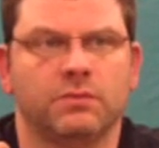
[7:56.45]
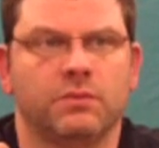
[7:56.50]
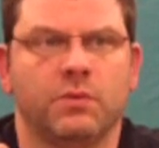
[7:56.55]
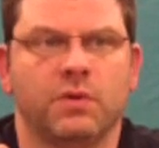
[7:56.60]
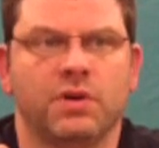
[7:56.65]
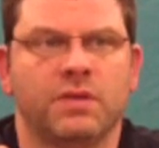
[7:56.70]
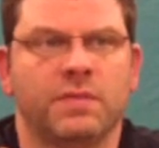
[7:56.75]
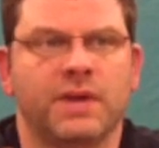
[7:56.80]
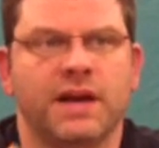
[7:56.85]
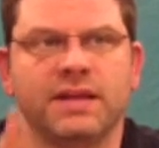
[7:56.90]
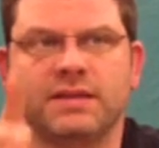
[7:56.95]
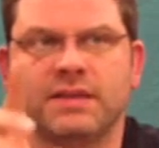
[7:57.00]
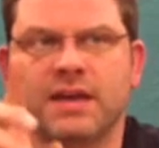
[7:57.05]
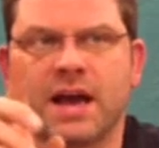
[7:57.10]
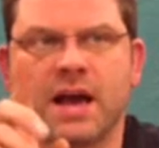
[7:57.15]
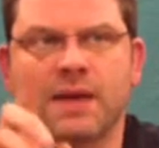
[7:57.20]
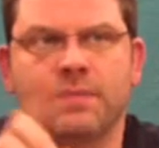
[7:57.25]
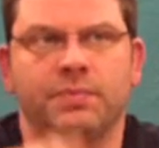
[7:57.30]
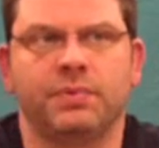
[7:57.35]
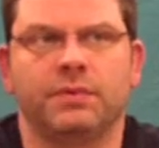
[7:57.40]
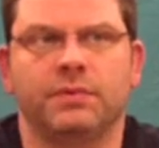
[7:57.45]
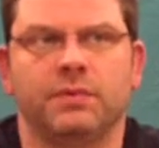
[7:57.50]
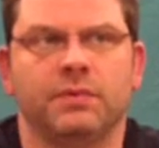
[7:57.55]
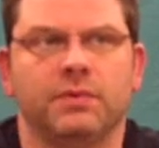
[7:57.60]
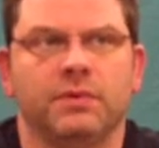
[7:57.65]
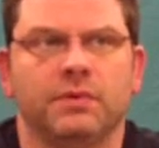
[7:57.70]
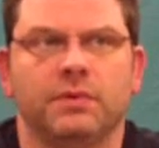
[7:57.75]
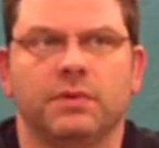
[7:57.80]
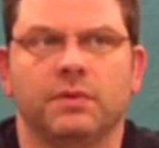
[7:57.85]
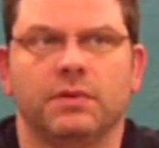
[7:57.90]
one of my top
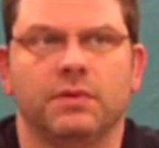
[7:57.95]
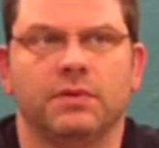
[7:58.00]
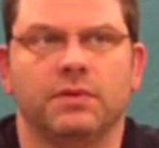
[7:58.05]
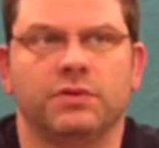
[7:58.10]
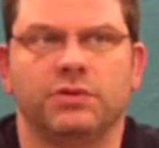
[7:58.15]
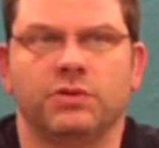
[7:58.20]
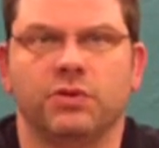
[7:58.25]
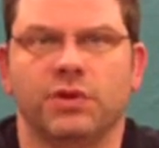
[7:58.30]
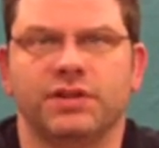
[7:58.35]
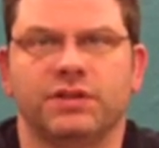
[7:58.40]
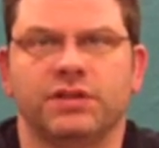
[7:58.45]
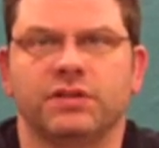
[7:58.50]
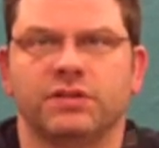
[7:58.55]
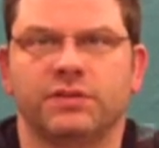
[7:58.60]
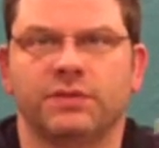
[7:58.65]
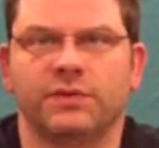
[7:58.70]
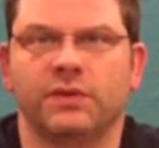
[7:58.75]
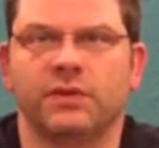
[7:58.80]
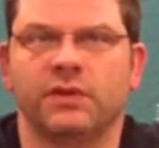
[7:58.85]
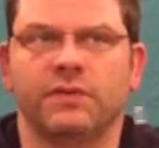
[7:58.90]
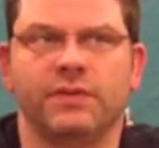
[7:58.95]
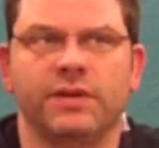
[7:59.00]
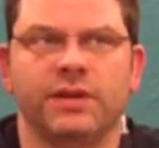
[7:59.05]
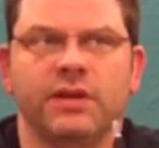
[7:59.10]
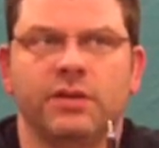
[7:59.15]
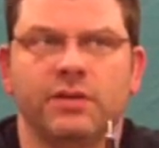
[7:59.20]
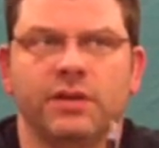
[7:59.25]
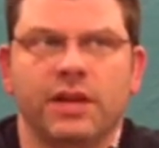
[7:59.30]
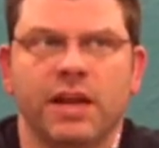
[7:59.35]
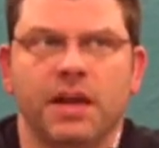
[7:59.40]
choices for
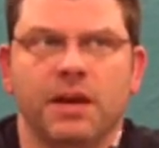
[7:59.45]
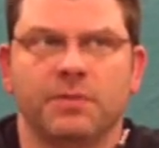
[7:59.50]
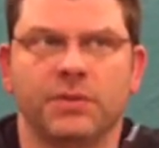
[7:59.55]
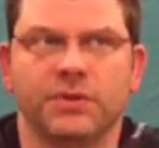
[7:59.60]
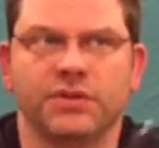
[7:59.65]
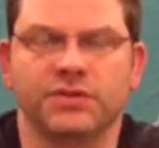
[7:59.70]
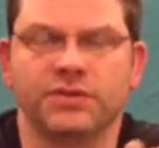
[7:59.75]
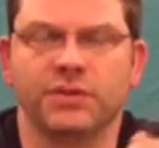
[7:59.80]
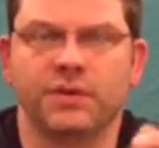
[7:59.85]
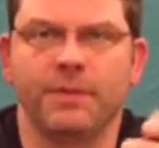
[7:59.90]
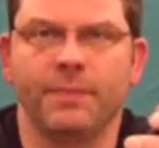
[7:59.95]
video cameras.